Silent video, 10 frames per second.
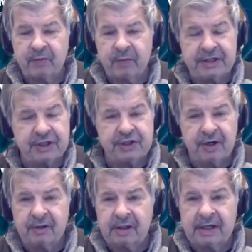we
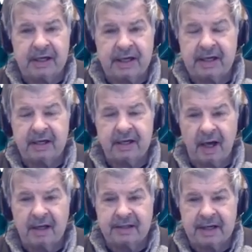certainly need
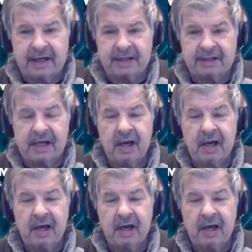context,